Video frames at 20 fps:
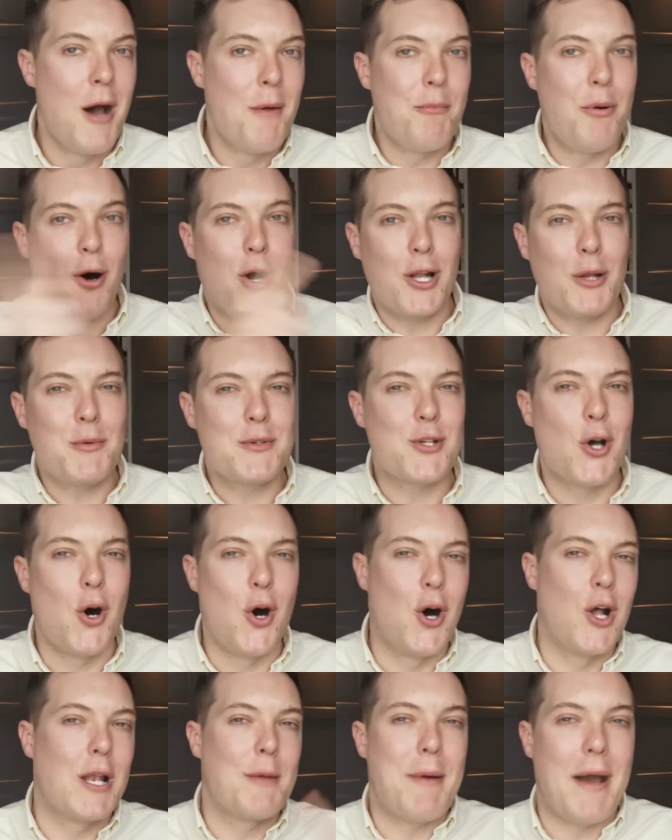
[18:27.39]
Paula was
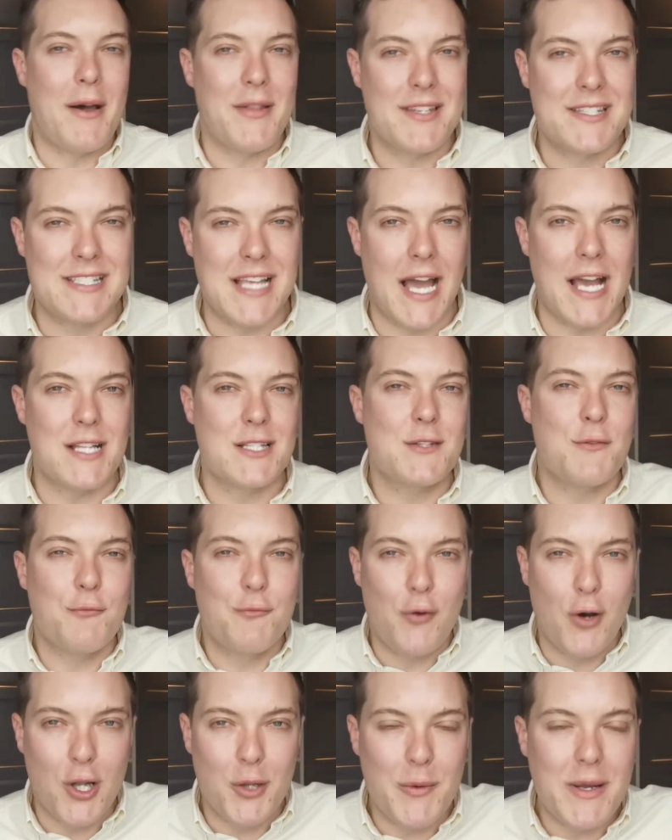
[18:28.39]
all about the science
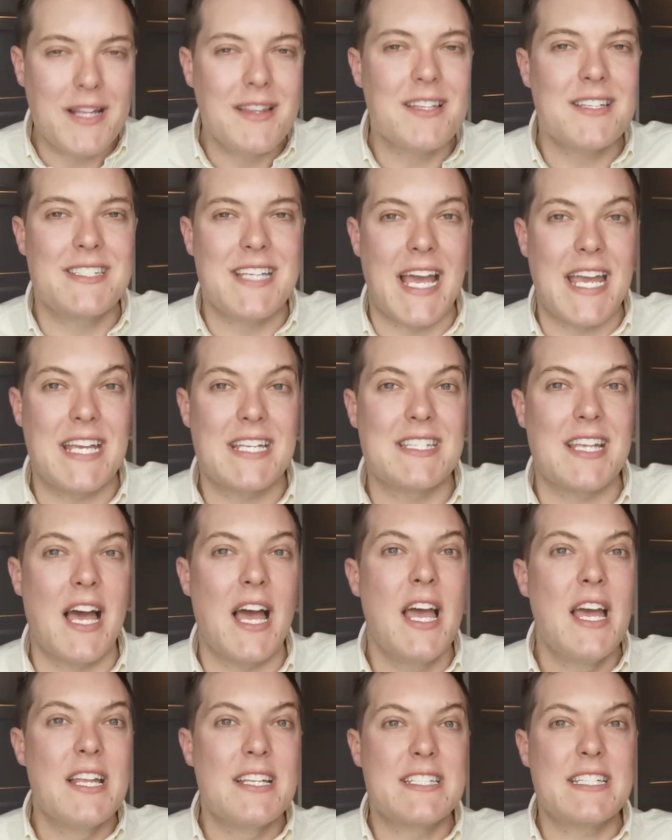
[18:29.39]
following the data